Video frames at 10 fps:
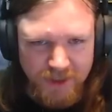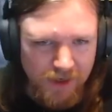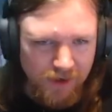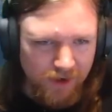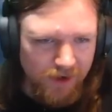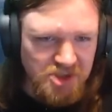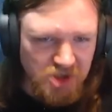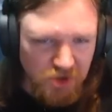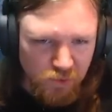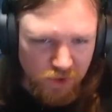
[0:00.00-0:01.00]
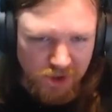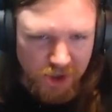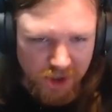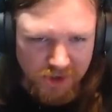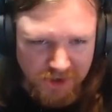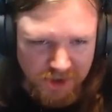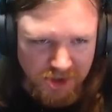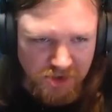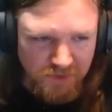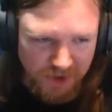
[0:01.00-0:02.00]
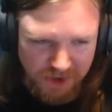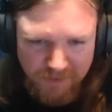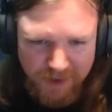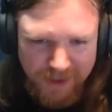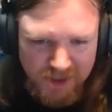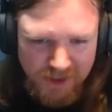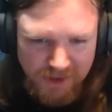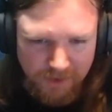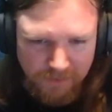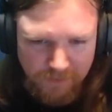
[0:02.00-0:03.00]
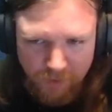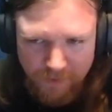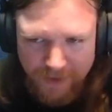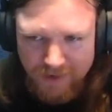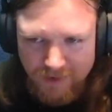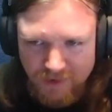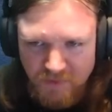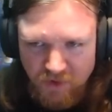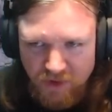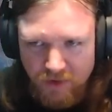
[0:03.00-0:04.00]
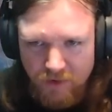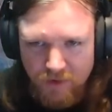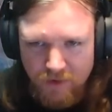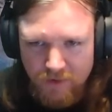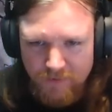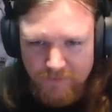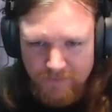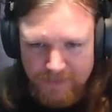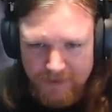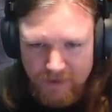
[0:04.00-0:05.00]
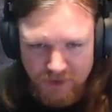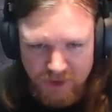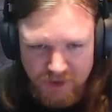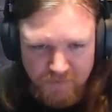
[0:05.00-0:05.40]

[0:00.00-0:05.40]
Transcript: I don't want to hurt the Dutch too much. I might actually uh, pull back at this point and just